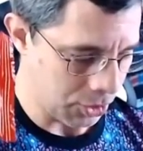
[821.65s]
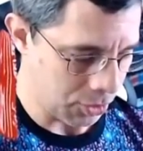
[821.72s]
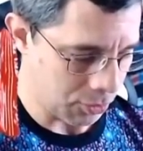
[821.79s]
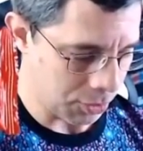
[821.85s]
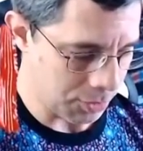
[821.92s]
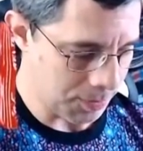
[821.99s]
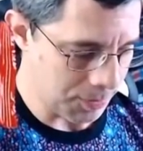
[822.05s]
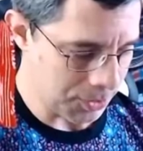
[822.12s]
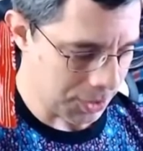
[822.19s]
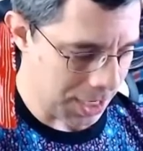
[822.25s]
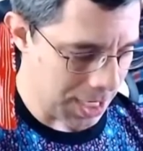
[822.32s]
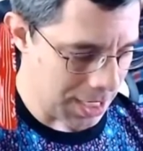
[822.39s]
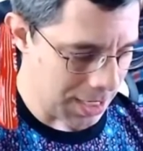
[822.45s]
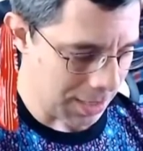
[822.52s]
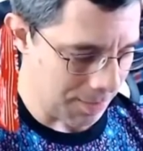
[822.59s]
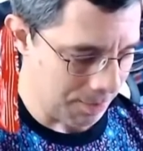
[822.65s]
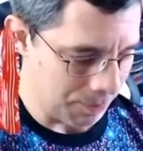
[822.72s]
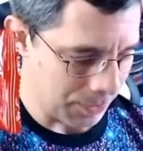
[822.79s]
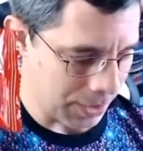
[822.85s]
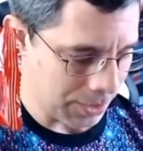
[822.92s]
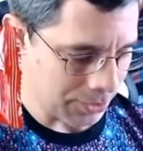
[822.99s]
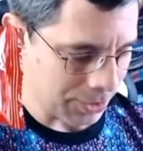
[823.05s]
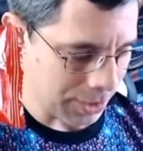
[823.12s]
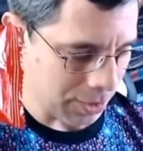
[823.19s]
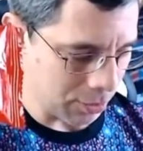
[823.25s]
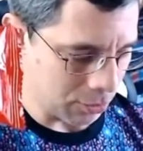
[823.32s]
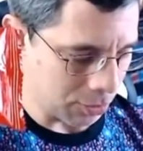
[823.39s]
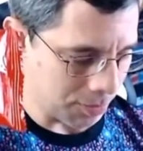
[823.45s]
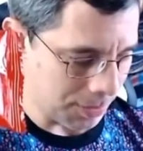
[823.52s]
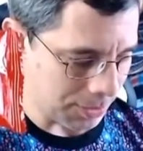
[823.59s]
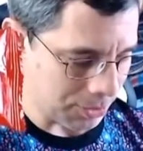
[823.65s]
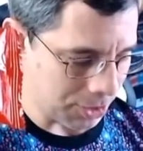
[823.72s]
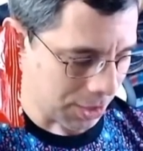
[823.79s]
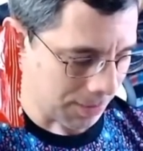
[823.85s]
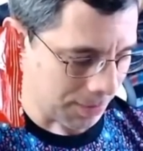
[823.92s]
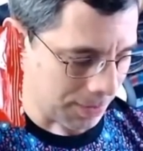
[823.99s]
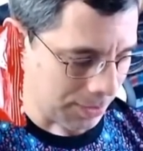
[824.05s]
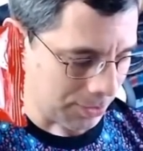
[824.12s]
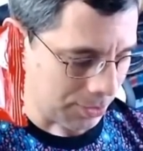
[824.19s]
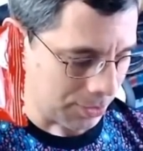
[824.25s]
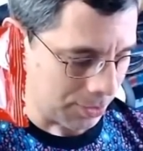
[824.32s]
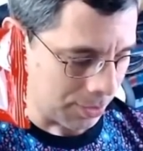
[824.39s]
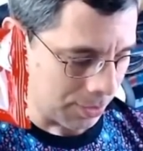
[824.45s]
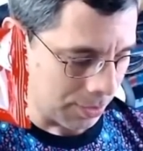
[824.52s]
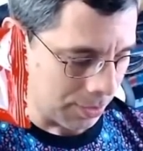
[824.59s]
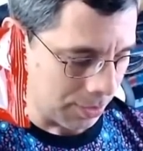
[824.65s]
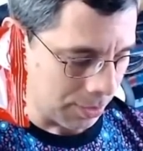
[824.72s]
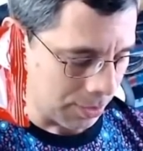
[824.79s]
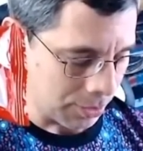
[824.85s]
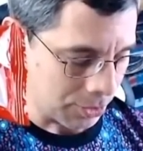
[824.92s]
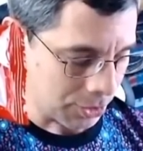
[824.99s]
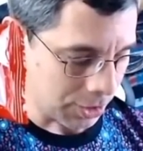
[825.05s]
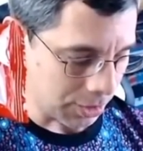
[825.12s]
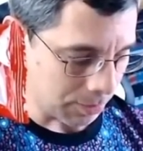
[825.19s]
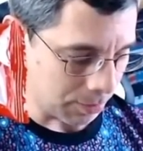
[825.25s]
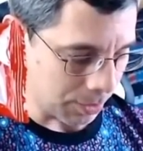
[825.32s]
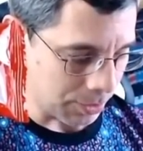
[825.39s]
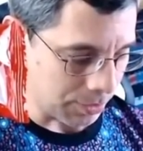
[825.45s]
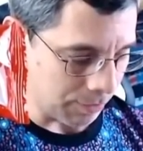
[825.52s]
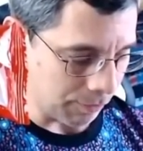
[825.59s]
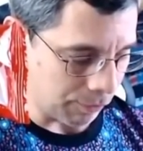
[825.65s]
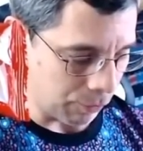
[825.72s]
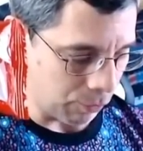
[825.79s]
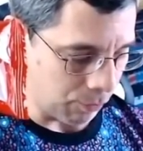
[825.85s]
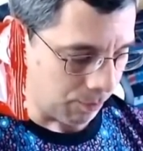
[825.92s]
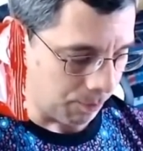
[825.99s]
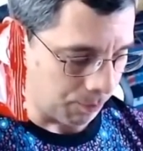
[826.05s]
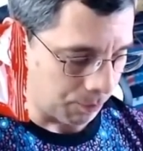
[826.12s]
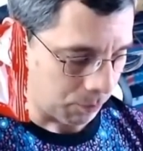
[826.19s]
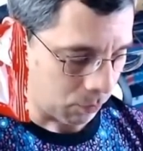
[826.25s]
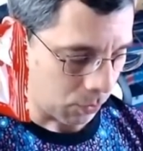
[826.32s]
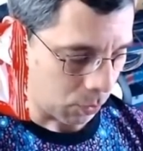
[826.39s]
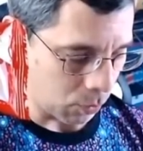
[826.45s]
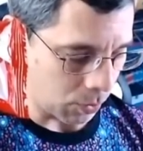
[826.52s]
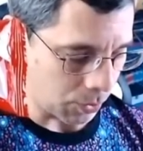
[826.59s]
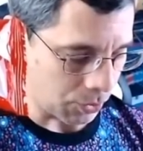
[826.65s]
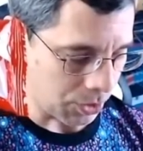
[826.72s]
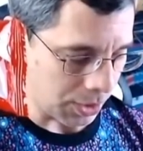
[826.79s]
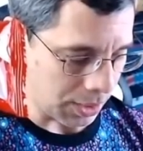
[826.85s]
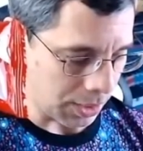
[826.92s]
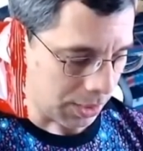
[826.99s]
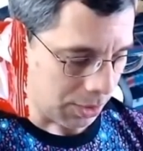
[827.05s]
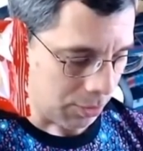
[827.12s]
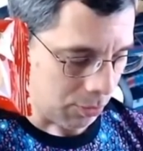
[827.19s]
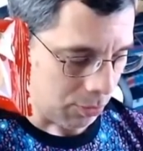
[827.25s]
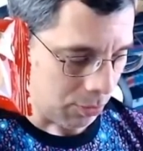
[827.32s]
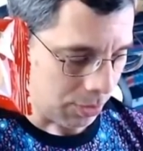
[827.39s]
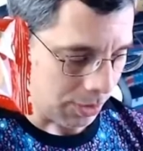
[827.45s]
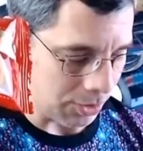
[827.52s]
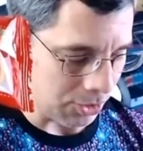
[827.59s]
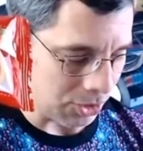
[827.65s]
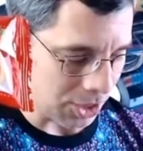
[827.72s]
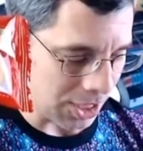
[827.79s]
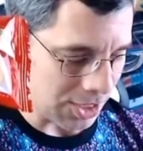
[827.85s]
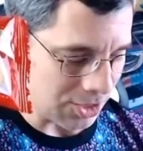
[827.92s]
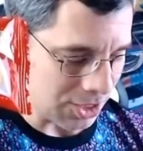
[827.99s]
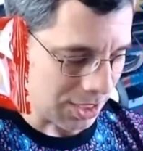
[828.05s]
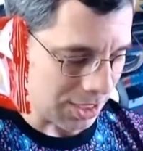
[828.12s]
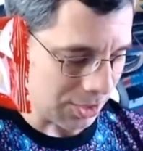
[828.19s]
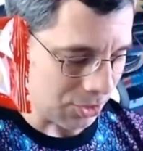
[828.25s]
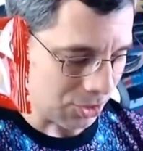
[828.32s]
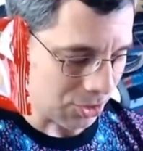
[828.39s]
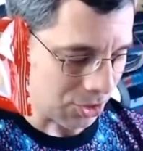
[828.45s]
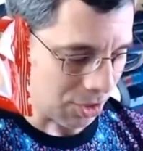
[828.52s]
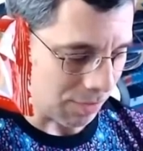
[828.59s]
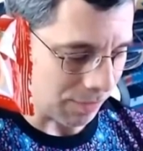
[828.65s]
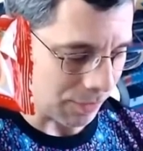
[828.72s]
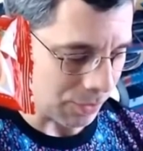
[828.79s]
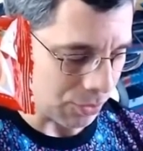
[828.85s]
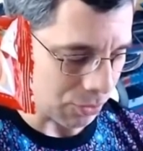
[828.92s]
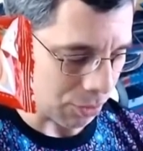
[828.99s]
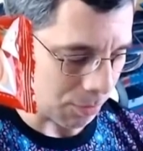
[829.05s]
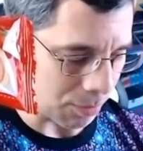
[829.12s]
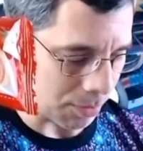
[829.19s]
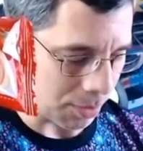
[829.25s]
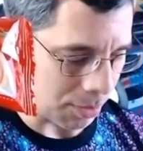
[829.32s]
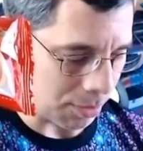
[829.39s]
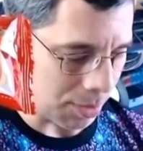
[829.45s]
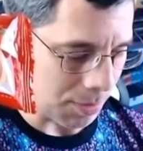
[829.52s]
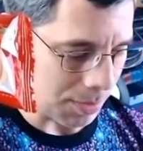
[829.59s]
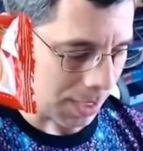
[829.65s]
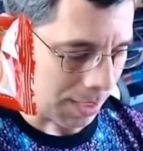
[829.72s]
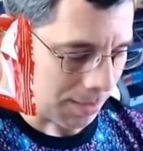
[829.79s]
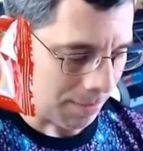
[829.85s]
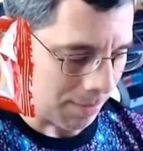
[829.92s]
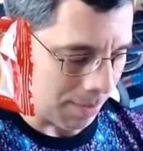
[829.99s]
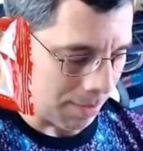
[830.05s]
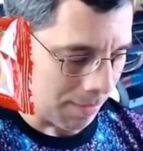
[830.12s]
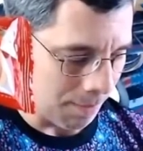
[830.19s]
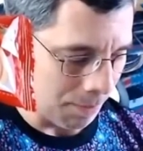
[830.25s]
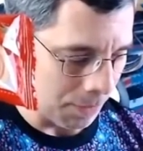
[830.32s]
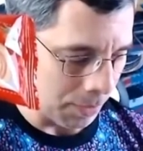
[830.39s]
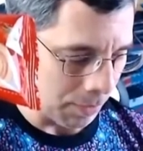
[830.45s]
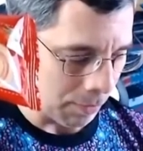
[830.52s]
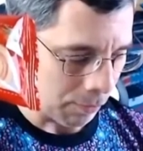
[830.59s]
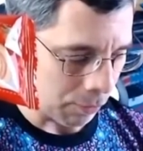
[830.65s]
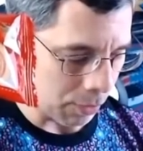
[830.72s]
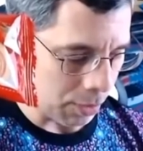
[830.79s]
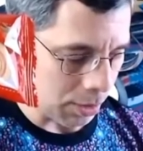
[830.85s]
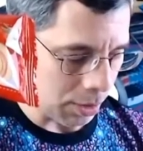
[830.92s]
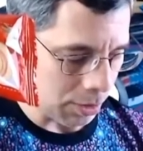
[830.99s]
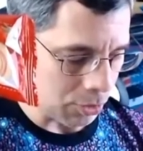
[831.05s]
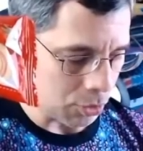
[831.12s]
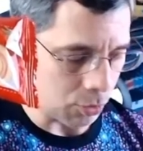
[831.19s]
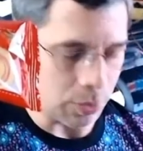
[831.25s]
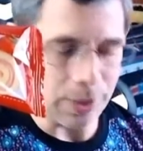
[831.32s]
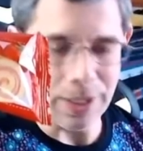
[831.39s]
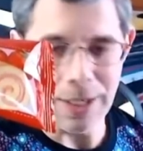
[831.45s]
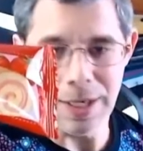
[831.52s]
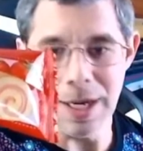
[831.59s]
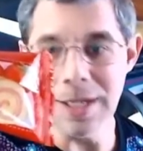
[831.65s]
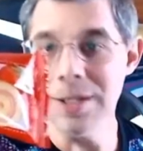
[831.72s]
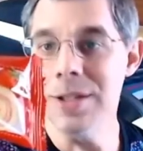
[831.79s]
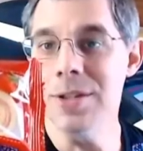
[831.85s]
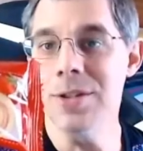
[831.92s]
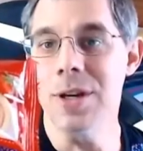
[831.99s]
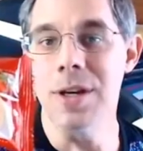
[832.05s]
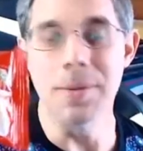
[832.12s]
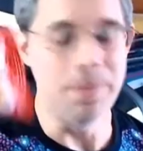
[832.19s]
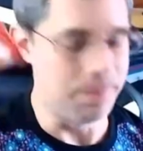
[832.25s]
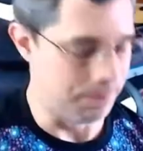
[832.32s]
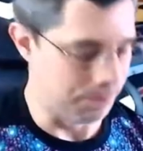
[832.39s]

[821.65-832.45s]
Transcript: Christmas cake is the ultimate Japanese celebration food. We're sending you this tasty and soft strawberry cream cake for you to enjoy at this time.